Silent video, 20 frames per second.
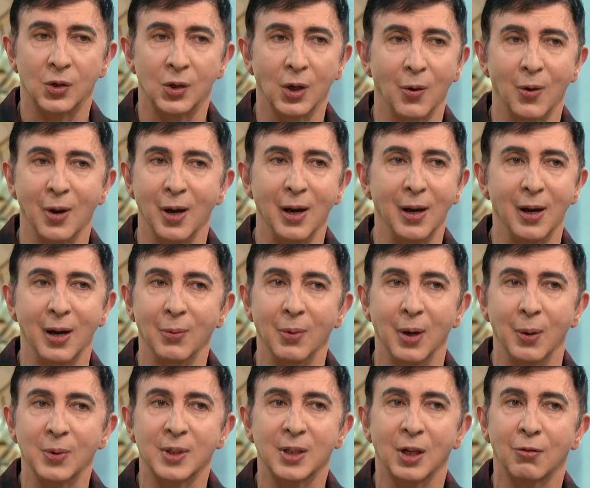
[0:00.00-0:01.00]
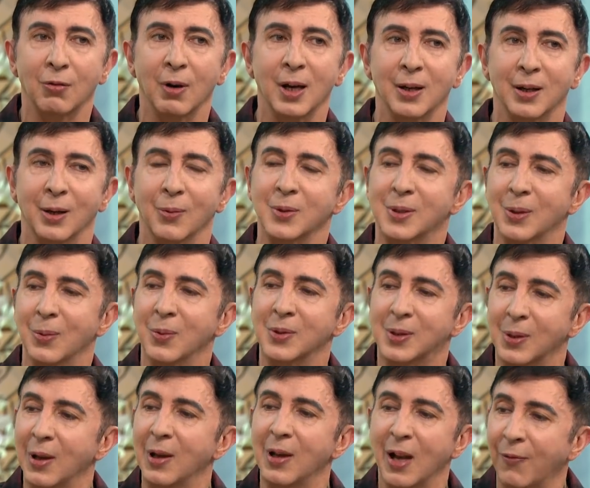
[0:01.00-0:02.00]
so it, it, it, was a great, it was, it
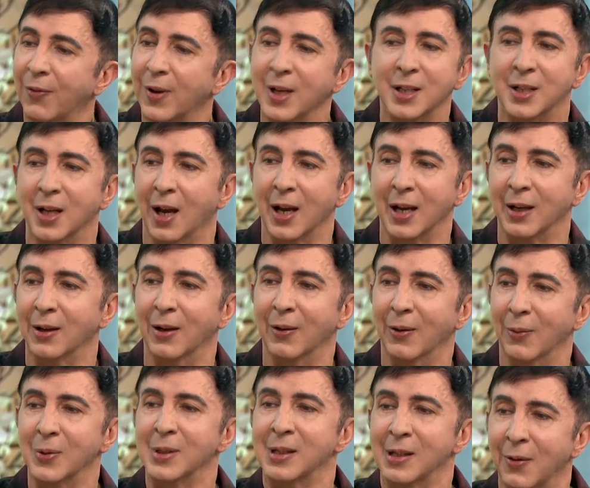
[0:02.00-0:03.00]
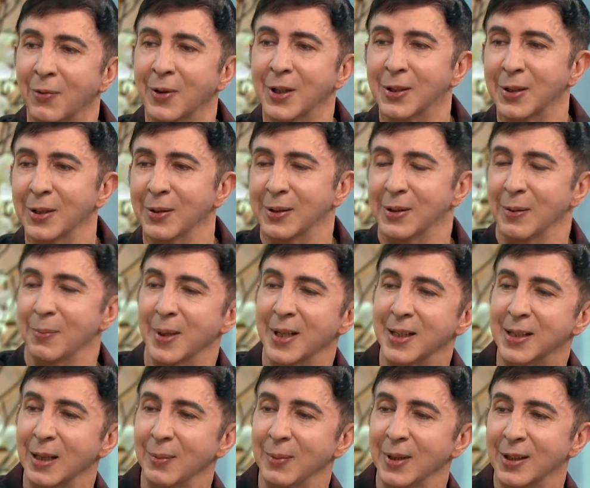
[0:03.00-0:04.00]
was a lovely day. You uh, know, it was lovely to, to
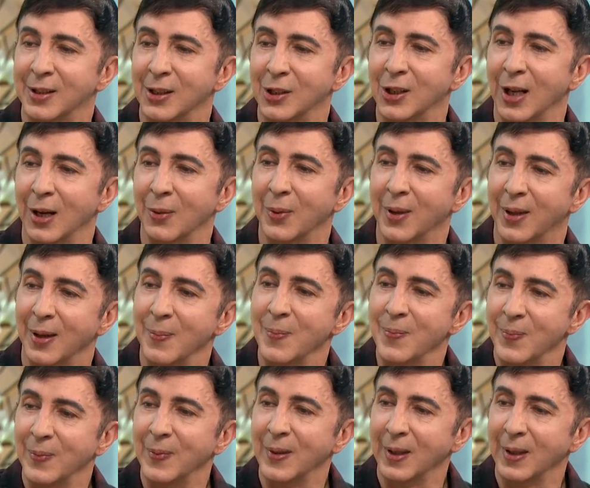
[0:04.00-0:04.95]
meet him and oh, to chat good. with him. Because you